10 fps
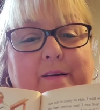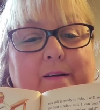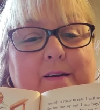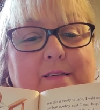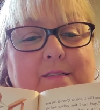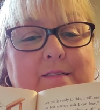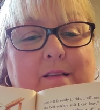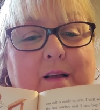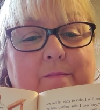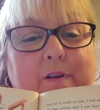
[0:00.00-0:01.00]
there he is. He's
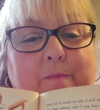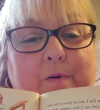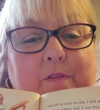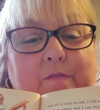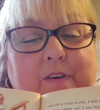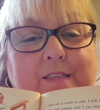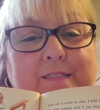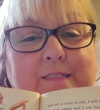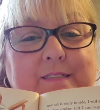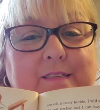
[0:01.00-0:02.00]
climbing up on the
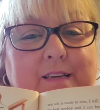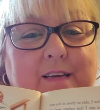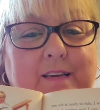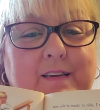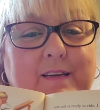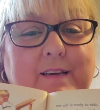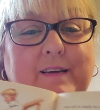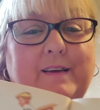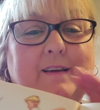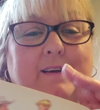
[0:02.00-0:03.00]
fence, isn't he?
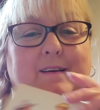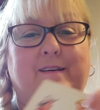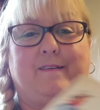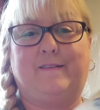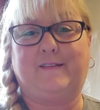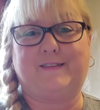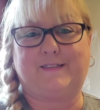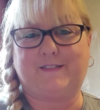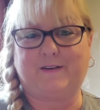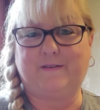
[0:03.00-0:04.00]

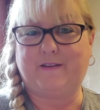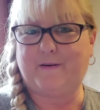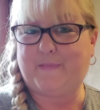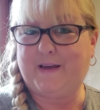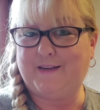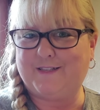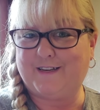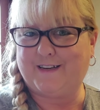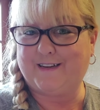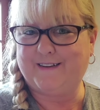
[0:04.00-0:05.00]
Let's turn that page
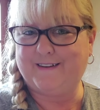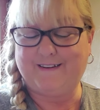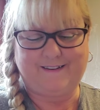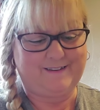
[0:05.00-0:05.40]
again.